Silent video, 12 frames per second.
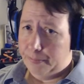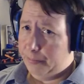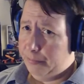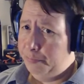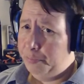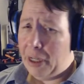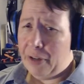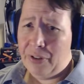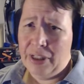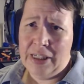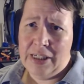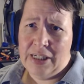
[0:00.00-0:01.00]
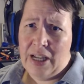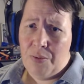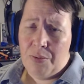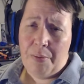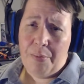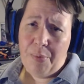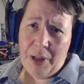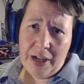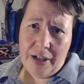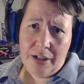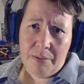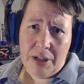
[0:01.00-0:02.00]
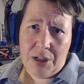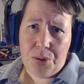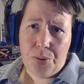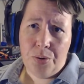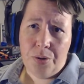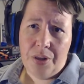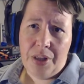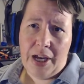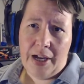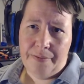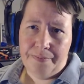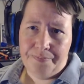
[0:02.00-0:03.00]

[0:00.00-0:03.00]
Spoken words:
But I really need to get with my player to make sure that